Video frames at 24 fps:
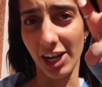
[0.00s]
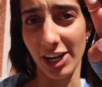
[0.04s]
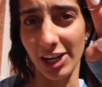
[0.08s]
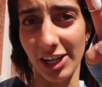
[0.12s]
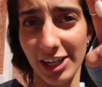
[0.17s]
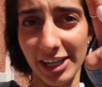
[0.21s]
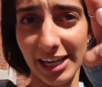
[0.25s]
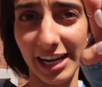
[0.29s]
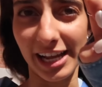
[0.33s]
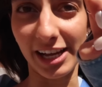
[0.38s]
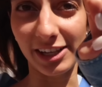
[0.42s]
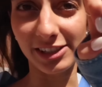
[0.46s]
got
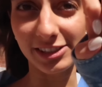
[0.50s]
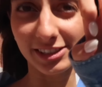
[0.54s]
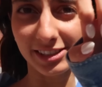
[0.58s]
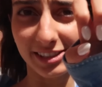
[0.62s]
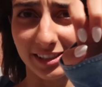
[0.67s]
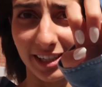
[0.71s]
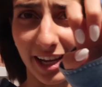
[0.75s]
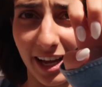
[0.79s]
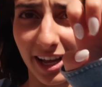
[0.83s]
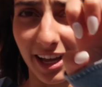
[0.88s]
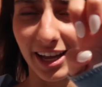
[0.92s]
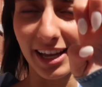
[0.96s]
our nails
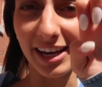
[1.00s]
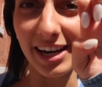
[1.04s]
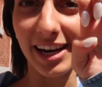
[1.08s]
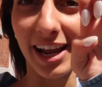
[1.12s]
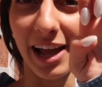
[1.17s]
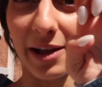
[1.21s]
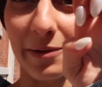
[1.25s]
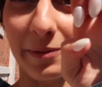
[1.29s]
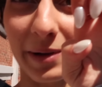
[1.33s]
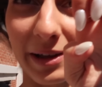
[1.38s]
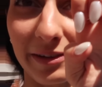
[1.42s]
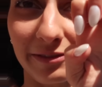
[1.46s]
done.
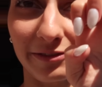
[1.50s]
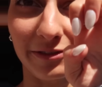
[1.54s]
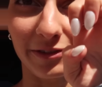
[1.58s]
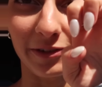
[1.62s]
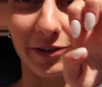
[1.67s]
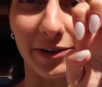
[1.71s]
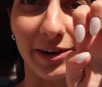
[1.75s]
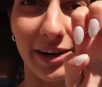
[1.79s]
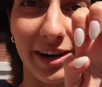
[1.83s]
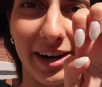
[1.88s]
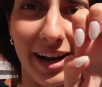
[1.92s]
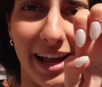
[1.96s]
I went
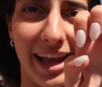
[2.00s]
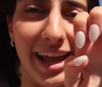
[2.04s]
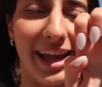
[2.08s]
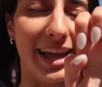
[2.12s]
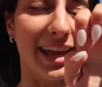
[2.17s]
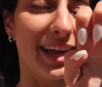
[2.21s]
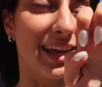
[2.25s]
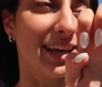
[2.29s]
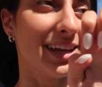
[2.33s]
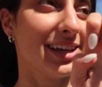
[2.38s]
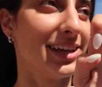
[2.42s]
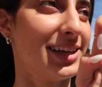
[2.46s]
for
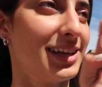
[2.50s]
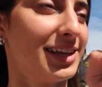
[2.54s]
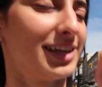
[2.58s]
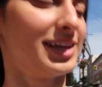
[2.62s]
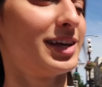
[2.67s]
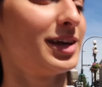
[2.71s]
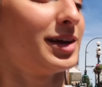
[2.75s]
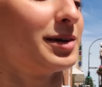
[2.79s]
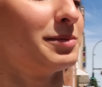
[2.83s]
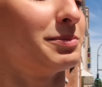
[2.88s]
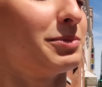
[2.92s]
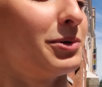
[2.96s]
a
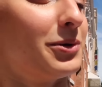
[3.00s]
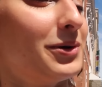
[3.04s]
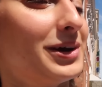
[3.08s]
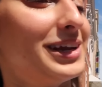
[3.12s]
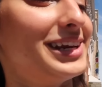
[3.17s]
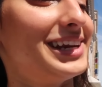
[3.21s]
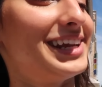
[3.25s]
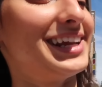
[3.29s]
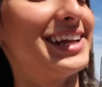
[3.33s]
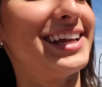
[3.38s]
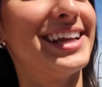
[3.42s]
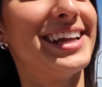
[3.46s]

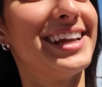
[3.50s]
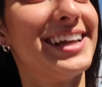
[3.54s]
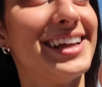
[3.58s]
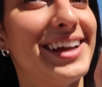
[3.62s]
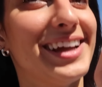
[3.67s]
pointy